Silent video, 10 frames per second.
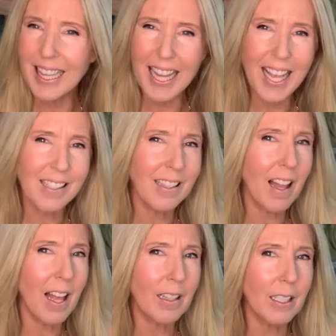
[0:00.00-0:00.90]
less
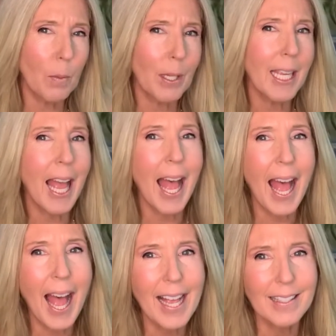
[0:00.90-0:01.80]
likely to be
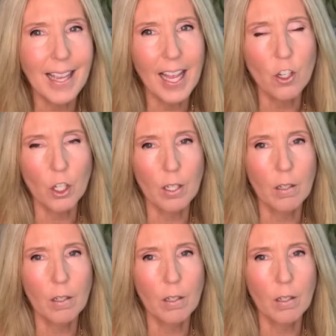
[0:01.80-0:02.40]
as edgy.